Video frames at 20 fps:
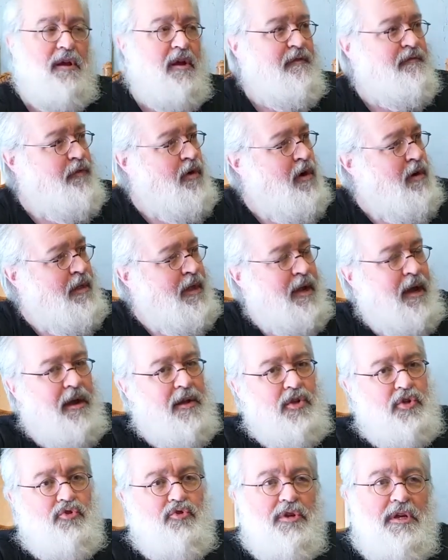there falling
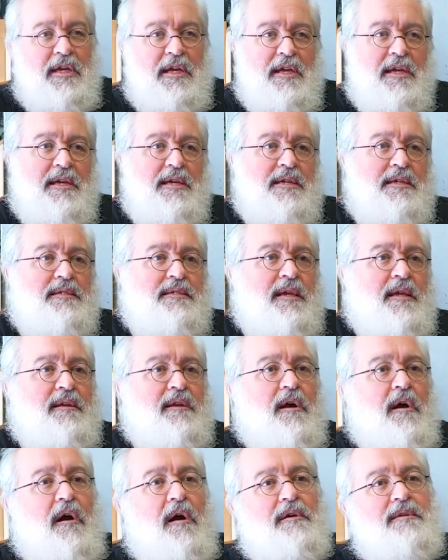on trees and
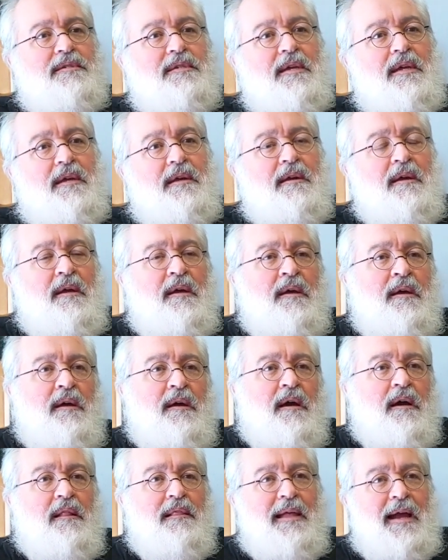causing
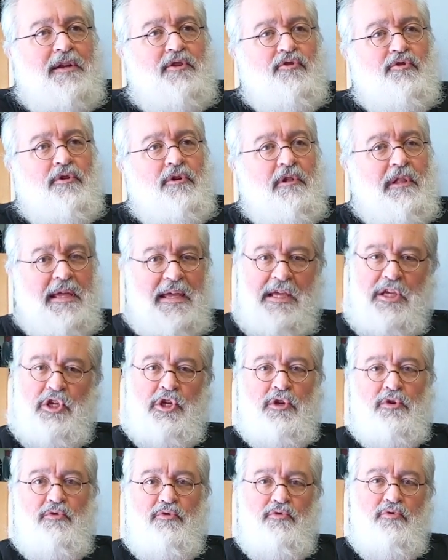electrical
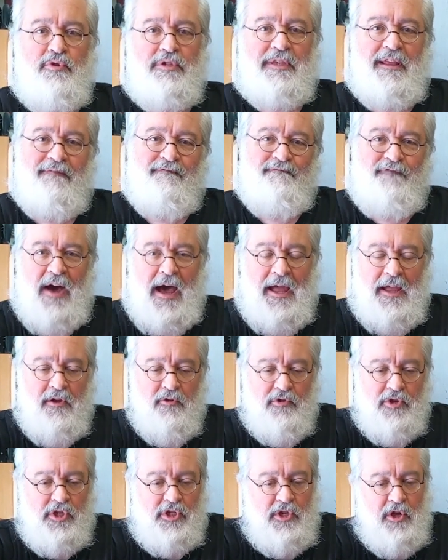issues and
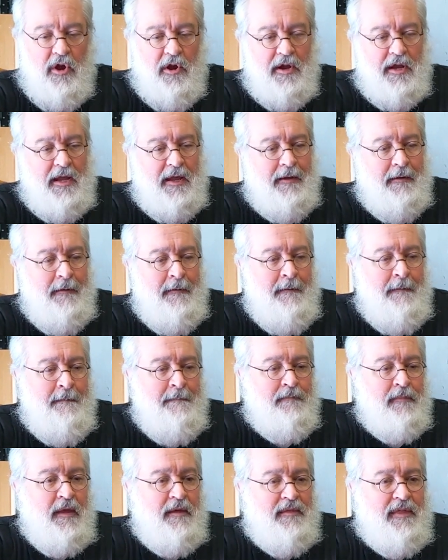fires starting,
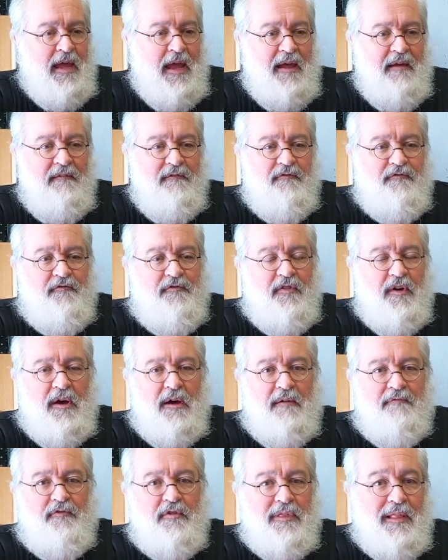they've,
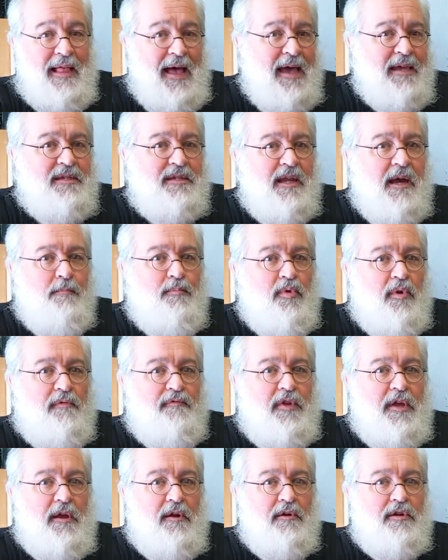uh, for the last number of
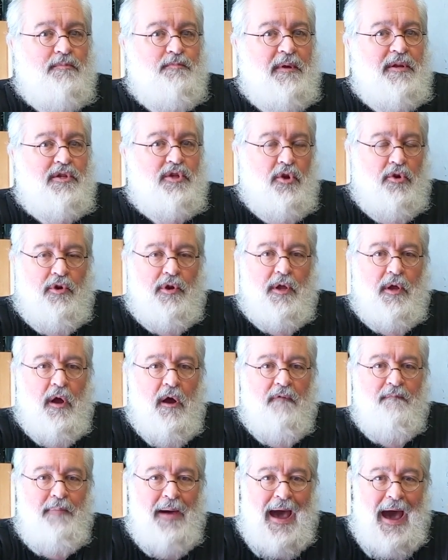years, been turning
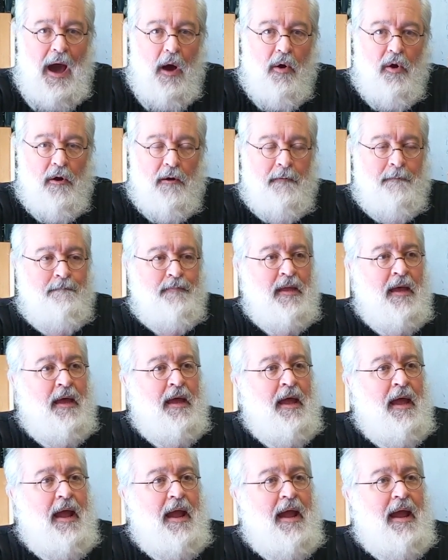off power.
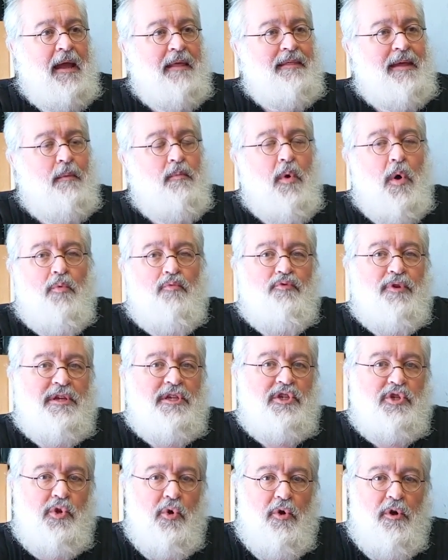And they won't
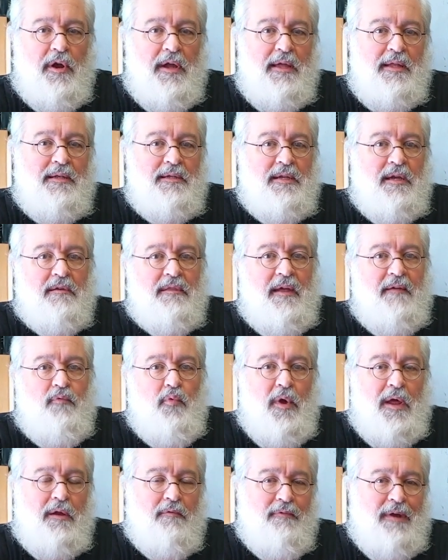restore it until they've
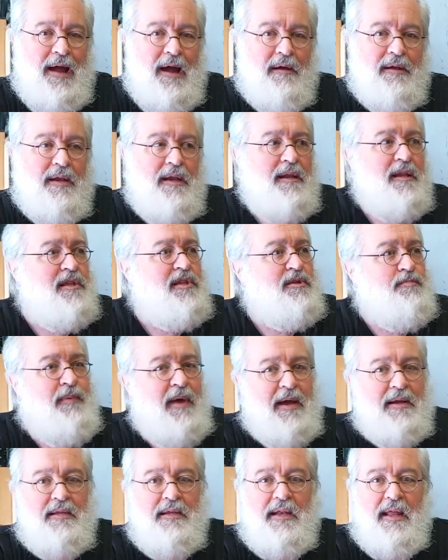went around and
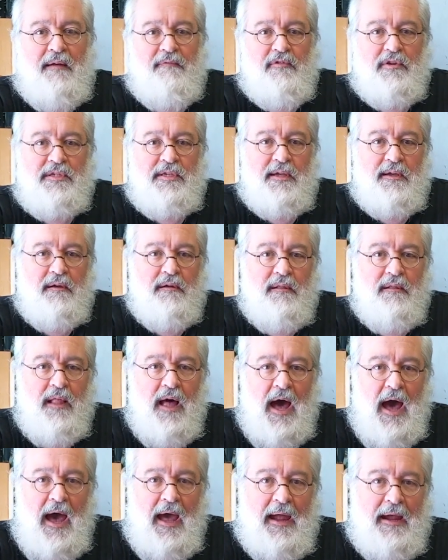inspected every single
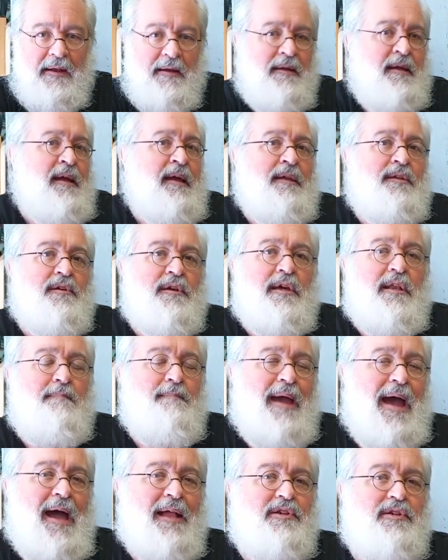line. You can
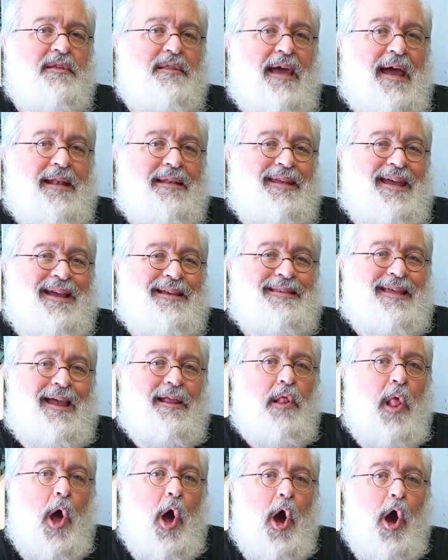imagine that takes a
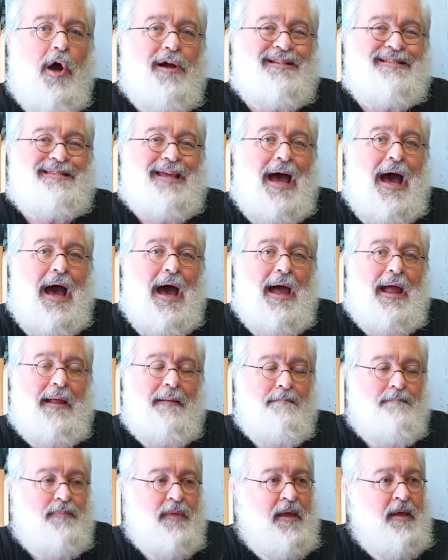long
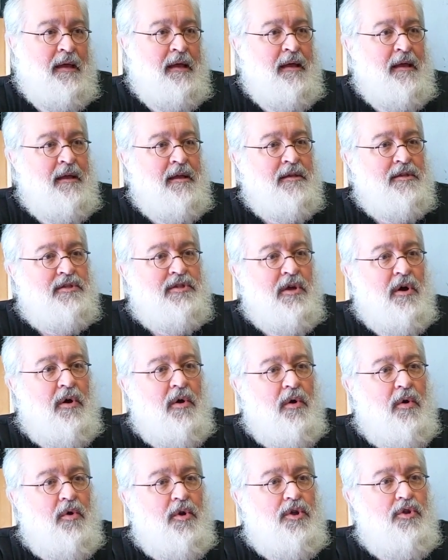time.
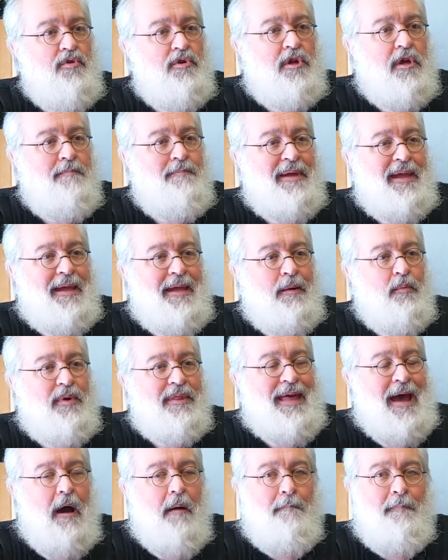So you can be
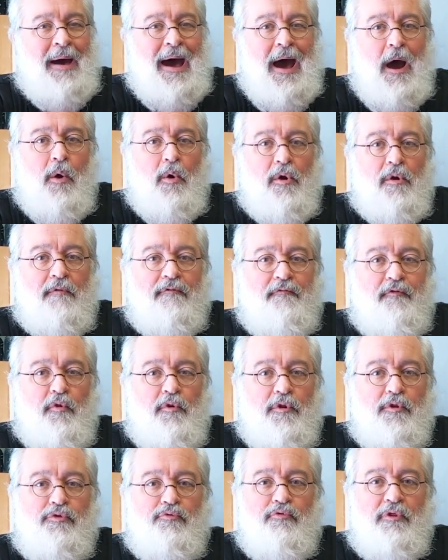without power
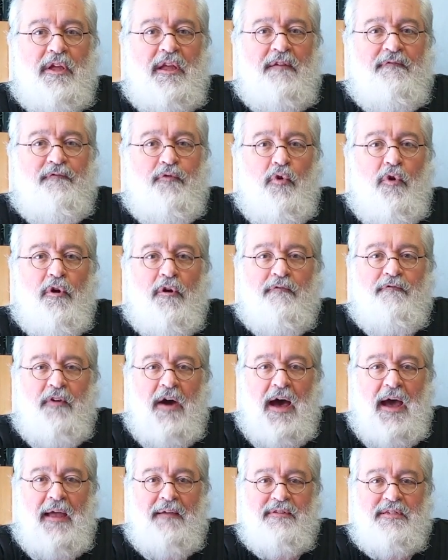for three, four,
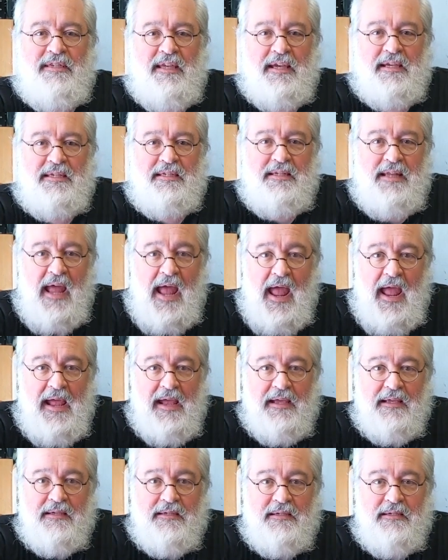five, six
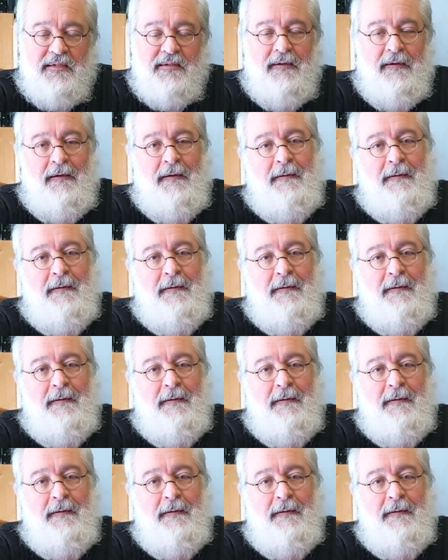days.